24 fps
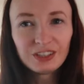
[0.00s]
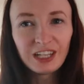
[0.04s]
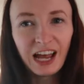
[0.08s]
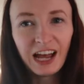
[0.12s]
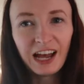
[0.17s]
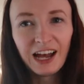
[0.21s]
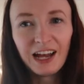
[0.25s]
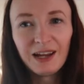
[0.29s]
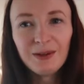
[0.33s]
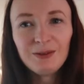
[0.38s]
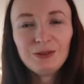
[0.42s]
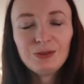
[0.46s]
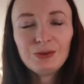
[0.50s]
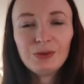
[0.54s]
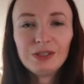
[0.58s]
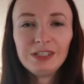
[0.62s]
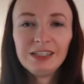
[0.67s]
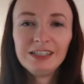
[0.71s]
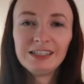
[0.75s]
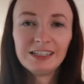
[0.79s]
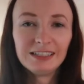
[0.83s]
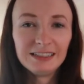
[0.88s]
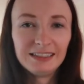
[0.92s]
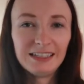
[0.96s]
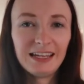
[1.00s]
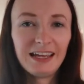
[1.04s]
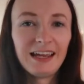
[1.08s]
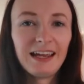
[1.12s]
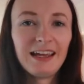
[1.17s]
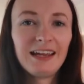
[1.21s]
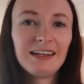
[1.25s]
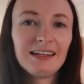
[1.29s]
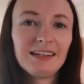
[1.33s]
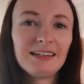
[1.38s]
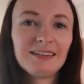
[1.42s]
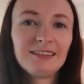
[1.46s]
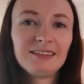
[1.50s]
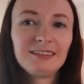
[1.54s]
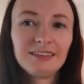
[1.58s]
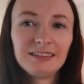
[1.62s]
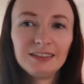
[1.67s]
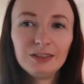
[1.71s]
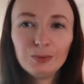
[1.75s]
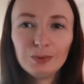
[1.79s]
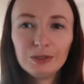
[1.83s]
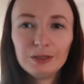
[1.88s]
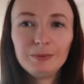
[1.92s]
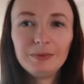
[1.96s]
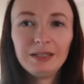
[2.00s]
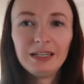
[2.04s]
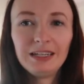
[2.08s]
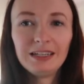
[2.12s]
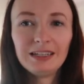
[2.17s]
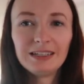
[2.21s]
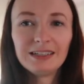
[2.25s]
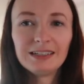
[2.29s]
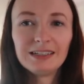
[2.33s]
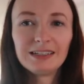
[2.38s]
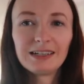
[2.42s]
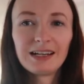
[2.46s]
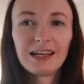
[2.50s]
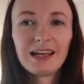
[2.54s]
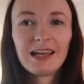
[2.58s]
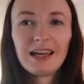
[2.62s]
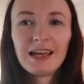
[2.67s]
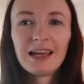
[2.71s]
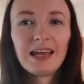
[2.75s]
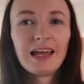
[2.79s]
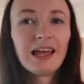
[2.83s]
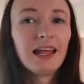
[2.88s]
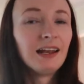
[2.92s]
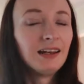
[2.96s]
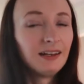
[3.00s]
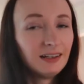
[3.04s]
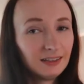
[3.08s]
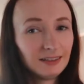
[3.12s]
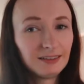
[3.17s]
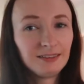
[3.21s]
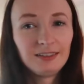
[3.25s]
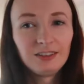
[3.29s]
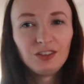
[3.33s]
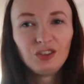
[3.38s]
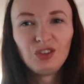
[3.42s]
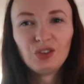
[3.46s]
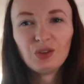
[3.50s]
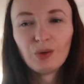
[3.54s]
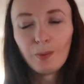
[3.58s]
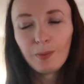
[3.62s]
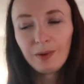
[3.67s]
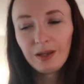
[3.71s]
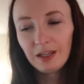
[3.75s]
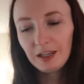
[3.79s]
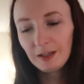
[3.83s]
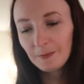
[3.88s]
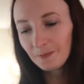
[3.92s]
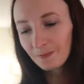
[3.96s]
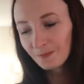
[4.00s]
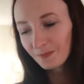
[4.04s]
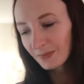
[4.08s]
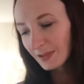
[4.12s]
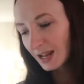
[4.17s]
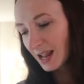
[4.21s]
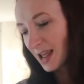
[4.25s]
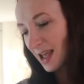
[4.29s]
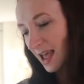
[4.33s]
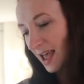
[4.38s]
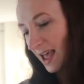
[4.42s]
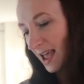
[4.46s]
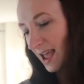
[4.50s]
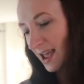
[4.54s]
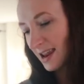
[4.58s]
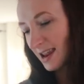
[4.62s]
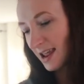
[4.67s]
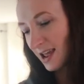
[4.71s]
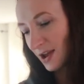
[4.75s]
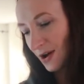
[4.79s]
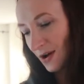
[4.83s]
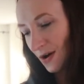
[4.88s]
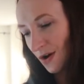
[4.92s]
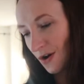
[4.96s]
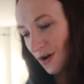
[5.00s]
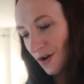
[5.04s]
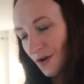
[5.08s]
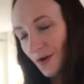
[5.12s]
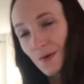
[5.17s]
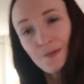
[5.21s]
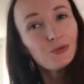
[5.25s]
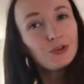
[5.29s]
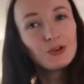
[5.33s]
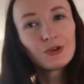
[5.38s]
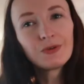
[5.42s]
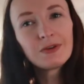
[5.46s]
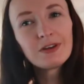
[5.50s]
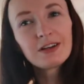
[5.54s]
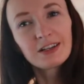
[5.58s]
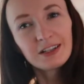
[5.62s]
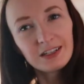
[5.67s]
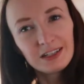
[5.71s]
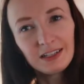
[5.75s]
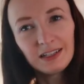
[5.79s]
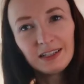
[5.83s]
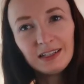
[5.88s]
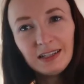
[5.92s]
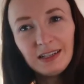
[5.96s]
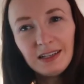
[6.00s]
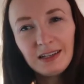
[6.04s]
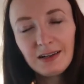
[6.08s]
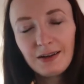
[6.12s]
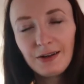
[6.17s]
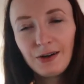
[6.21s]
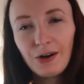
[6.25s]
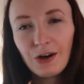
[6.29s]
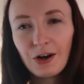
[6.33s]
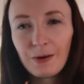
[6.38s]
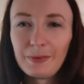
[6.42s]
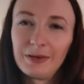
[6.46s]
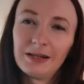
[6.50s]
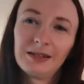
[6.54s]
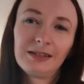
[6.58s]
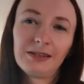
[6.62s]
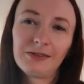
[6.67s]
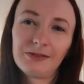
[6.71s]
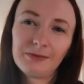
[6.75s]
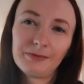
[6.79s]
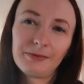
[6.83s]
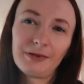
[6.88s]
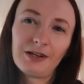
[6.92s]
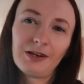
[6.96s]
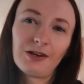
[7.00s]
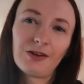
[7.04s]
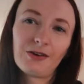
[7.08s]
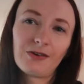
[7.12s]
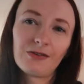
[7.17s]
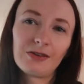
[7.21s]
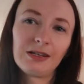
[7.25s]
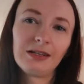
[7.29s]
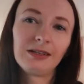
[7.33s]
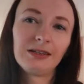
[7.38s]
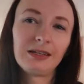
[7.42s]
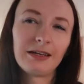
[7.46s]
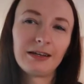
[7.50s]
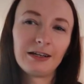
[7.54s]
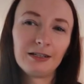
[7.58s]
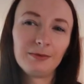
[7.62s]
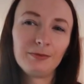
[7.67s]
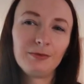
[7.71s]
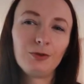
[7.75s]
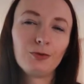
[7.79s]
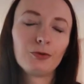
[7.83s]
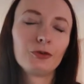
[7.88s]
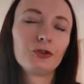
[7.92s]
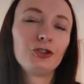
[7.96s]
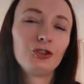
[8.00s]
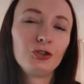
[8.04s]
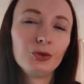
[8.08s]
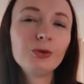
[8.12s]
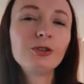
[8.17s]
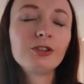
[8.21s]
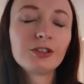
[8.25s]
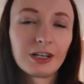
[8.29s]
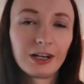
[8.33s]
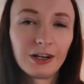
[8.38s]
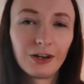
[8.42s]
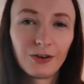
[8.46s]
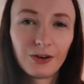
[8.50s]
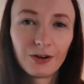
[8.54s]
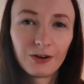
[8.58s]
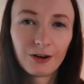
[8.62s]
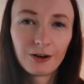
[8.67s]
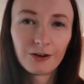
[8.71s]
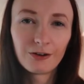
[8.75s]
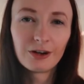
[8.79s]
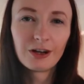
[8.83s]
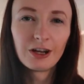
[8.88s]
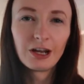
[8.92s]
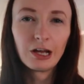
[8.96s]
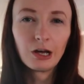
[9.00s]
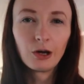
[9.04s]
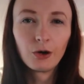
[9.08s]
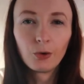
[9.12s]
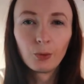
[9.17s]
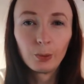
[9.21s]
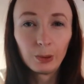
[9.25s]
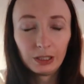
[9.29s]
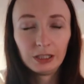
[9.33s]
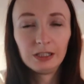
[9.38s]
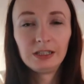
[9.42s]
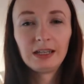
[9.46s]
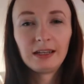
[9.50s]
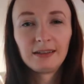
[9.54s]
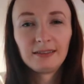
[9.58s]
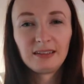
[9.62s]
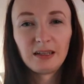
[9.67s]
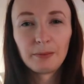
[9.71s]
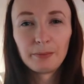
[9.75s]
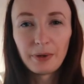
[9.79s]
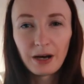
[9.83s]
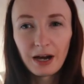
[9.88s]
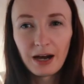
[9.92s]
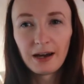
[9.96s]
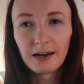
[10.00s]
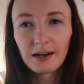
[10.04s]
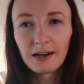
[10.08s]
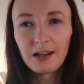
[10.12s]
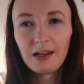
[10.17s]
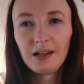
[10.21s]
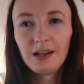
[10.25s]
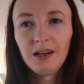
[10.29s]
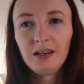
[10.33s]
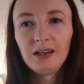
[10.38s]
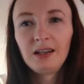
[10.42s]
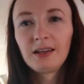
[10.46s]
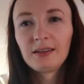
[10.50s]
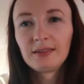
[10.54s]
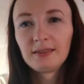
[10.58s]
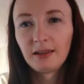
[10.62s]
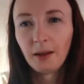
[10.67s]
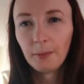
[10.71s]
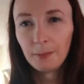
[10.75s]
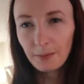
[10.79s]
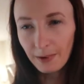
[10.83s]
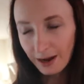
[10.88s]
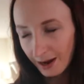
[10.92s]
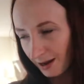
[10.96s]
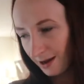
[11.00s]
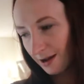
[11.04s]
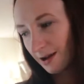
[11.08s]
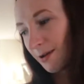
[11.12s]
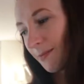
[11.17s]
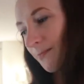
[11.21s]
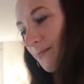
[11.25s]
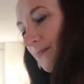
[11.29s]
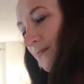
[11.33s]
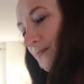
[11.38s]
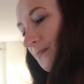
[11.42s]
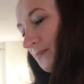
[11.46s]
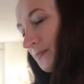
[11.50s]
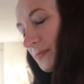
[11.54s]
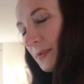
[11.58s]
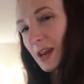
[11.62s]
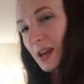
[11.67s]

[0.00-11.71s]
time during the day. Sit with me here and listen to me. And I hope you will really comment down below and tell me what you struggle with as a parent, as a mom.